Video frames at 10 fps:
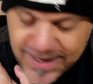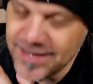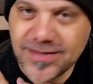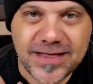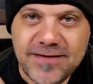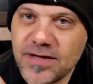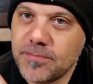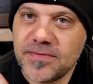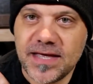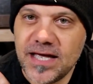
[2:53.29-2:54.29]
and leave it
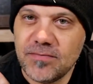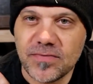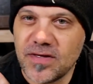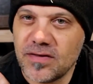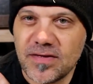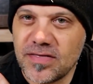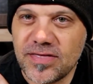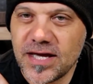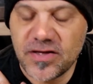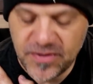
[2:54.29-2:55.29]
up to him to
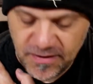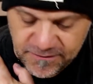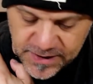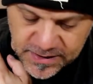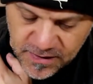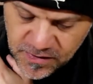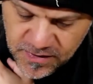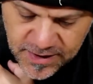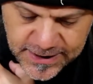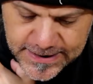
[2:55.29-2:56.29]
think of stuff like
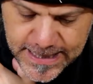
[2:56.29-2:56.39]
this. Like,